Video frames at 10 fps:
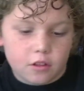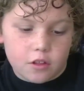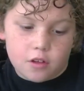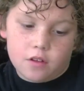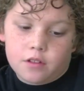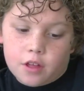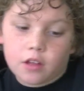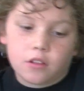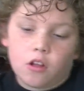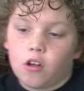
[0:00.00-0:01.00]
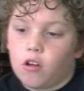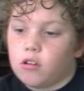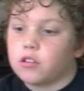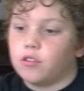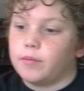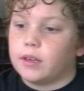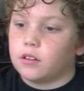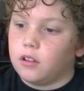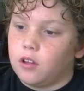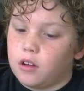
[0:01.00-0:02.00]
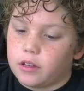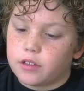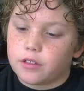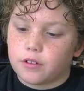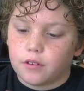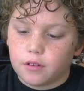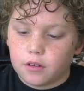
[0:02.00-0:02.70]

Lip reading: the second claw also being the longest,